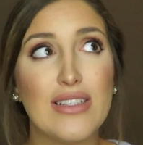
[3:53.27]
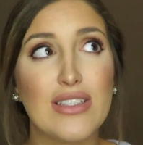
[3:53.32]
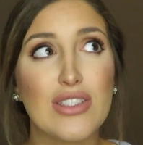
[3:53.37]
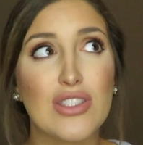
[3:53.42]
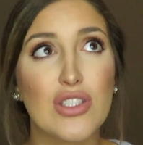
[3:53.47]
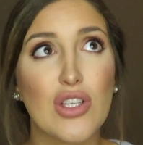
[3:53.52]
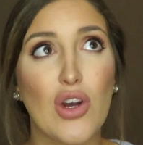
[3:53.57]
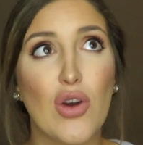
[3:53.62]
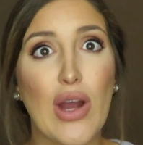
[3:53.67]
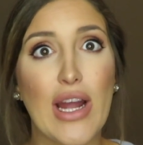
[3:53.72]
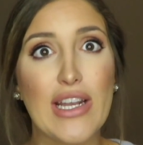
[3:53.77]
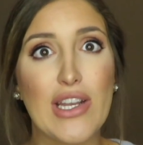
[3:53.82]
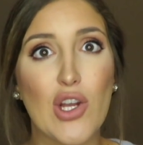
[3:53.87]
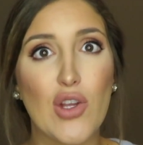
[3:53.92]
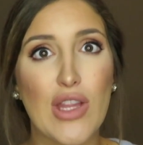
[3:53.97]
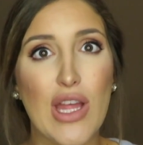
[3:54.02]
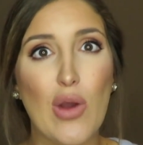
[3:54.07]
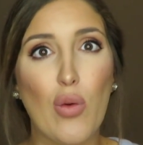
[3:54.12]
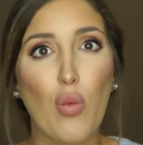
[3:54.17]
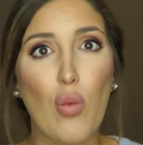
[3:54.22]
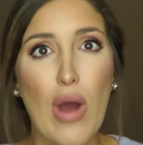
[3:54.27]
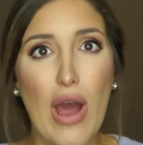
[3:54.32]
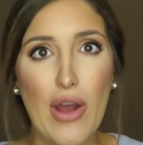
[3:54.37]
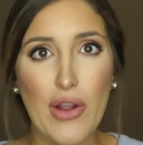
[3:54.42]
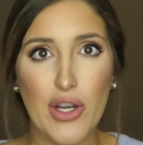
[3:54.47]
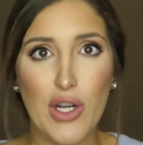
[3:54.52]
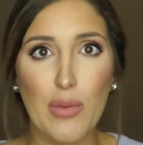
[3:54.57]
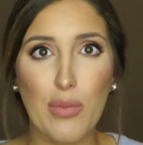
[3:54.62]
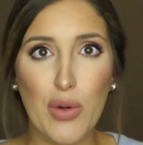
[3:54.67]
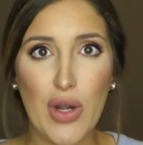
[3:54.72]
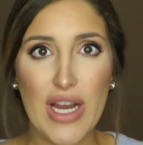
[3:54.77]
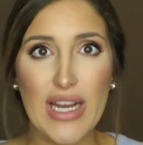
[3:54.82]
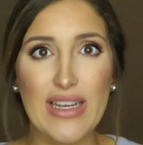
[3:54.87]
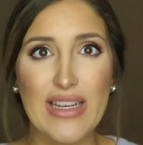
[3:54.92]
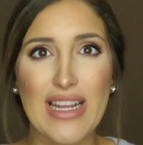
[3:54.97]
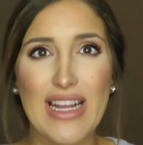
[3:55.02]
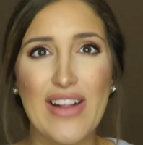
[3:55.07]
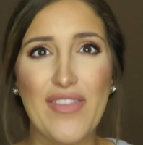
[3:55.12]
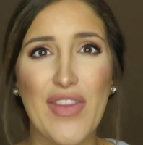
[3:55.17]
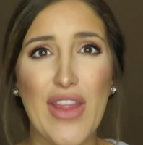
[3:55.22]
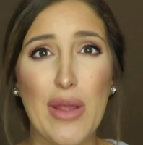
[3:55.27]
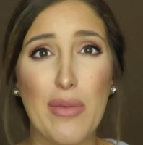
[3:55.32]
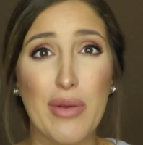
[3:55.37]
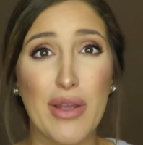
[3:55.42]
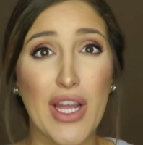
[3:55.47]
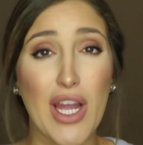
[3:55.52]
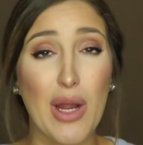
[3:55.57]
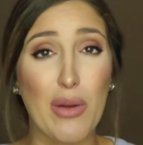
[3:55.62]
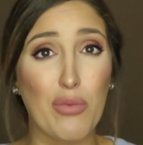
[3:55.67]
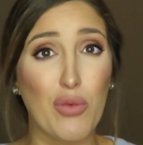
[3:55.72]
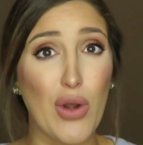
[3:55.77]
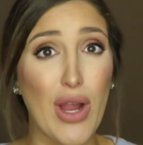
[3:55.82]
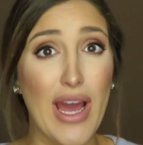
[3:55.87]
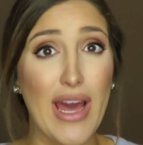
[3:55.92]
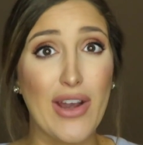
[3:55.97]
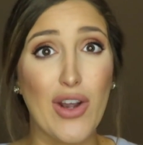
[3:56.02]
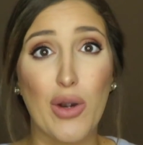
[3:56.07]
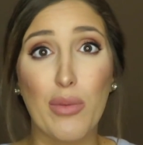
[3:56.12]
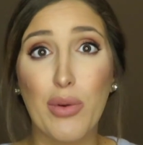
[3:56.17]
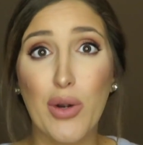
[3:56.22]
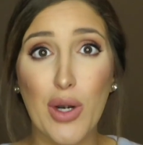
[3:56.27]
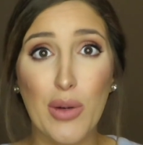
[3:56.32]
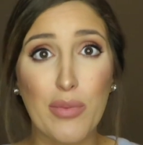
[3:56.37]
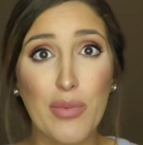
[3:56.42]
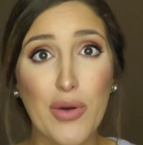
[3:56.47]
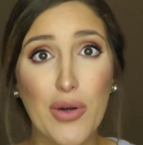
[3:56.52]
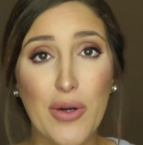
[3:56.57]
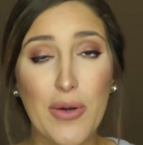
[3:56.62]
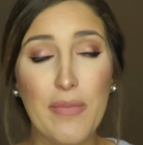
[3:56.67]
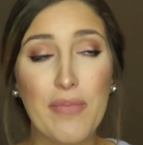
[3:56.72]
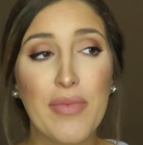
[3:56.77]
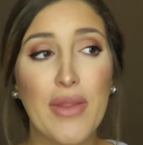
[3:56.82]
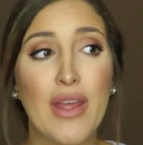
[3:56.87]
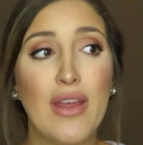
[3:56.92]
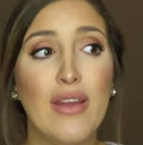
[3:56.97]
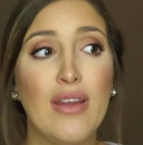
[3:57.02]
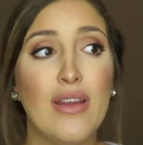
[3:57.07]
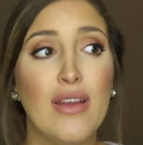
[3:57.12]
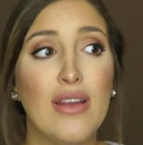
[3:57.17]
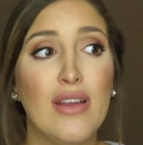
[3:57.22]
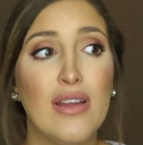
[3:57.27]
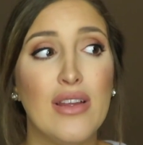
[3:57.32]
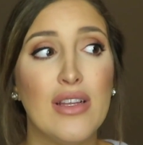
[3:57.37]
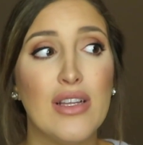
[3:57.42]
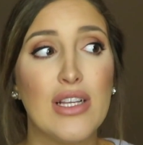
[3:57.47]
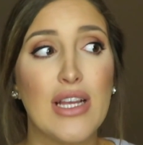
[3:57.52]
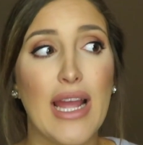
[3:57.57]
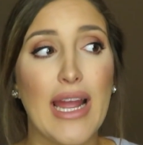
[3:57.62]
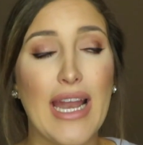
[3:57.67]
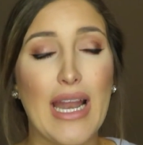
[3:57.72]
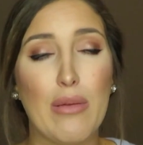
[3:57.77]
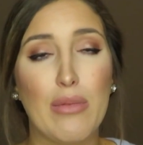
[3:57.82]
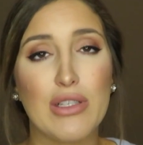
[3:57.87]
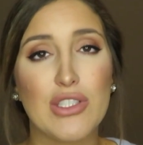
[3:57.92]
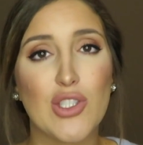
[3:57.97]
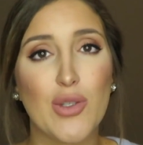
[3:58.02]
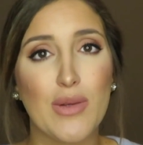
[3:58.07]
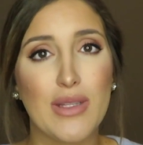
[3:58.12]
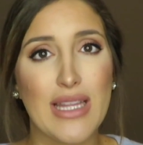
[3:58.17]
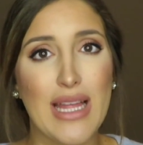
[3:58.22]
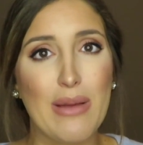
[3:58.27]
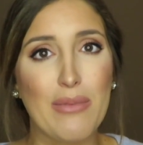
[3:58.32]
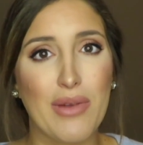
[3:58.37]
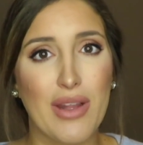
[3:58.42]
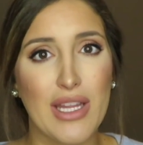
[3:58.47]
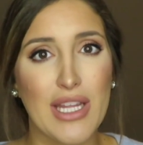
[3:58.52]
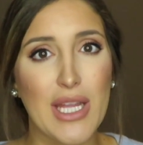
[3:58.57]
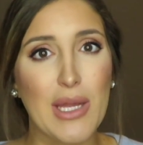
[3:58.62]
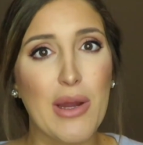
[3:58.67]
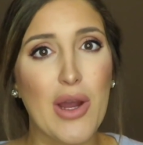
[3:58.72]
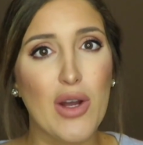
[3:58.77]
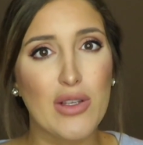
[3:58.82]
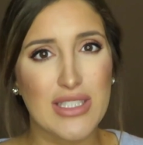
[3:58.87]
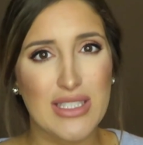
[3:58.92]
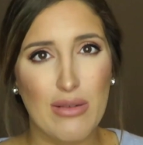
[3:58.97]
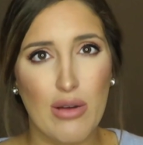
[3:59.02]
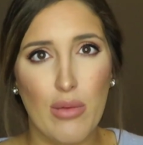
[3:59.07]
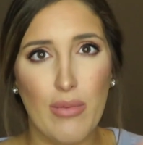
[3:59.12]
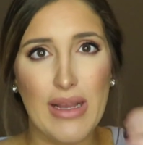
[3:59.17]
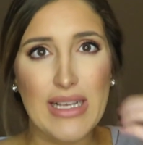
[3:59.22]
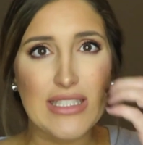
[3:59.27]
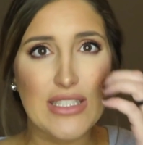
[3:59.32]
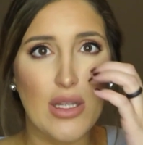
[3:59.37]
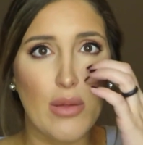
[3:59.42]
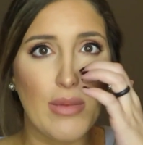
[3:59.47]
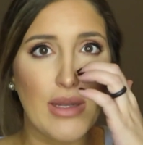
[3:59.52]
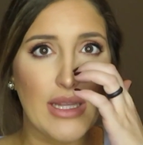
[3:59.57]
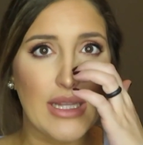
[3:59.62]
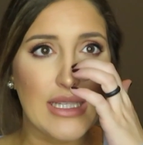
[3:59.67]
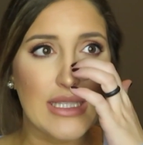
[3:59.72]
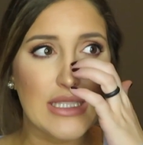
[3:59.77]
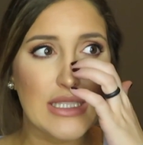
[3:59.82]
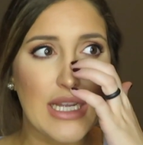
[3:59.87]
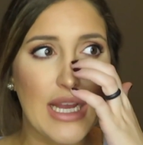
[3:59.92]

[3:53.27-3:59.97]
So I know that while you're pregnant, they become red or purple. And I'm assuming that I'm going to get some on my stomach this